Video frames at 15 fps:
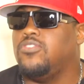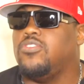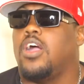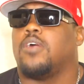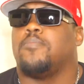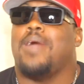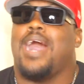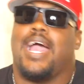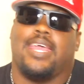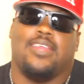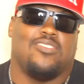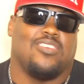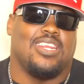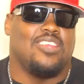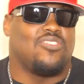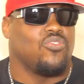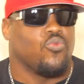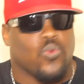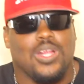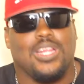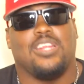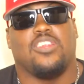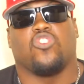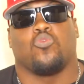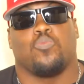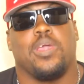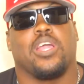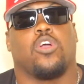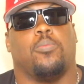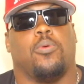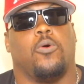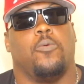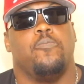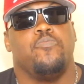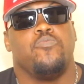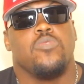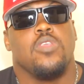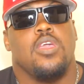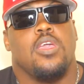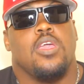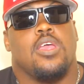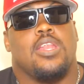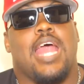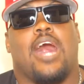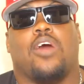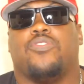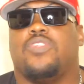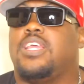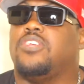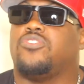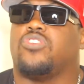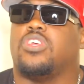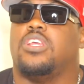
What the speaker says: young minds, and it's really despicable. Now, in these